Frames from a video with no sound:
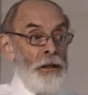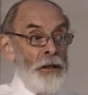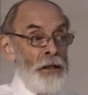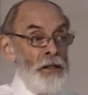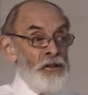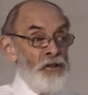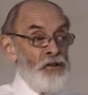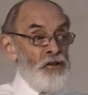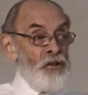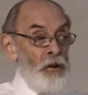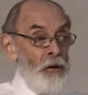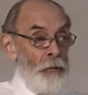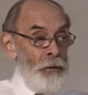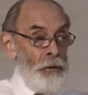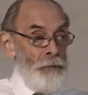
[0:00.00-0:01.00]
his
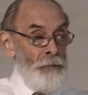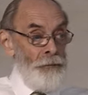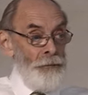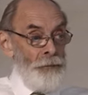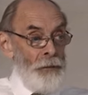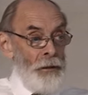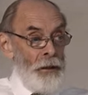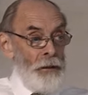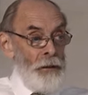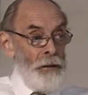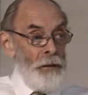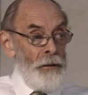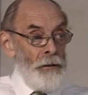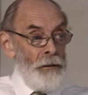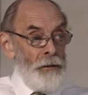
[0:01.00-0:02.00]
job,
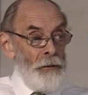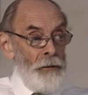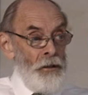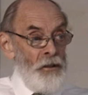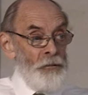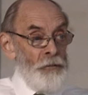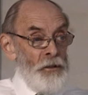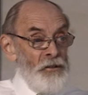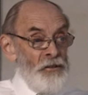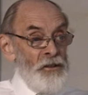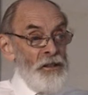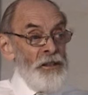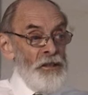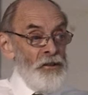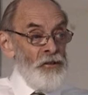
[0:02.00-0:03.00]
his
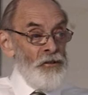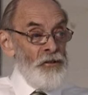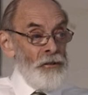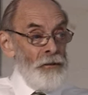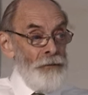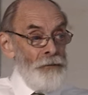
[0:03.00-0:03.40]
prestige,